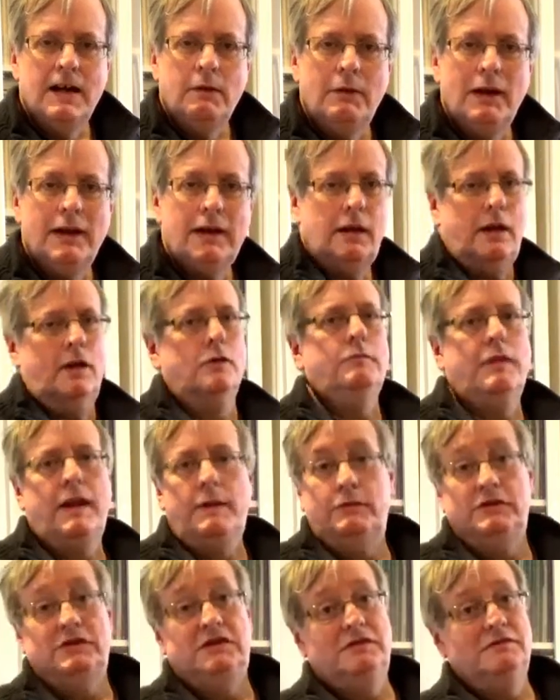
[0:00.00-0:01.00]
Well, I hope
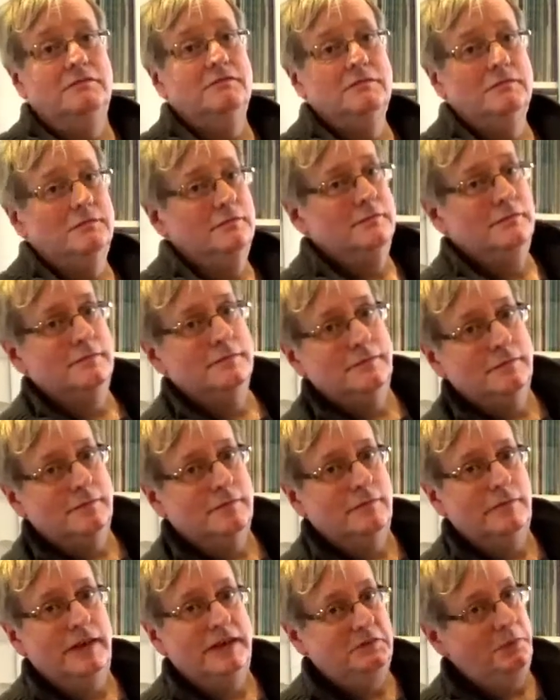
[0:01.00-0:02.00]
that was
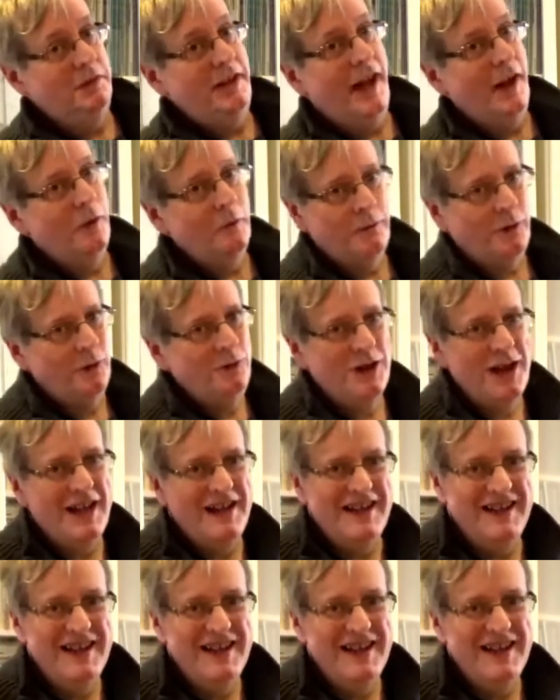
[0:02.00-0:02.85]
reasonably helpful,